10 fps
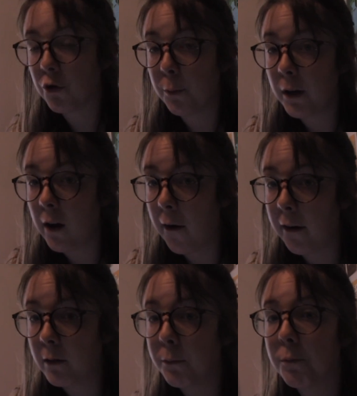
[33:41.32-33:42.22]
to be
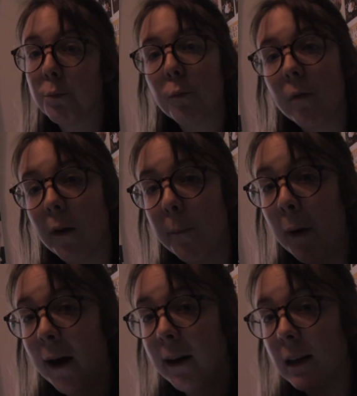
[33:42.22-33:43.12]
on
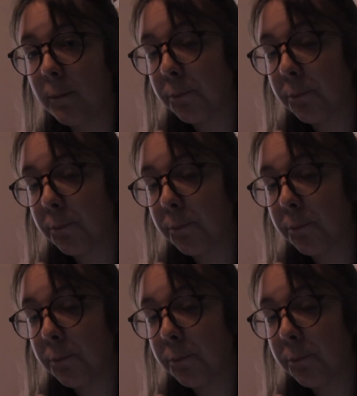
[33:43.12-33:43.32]
my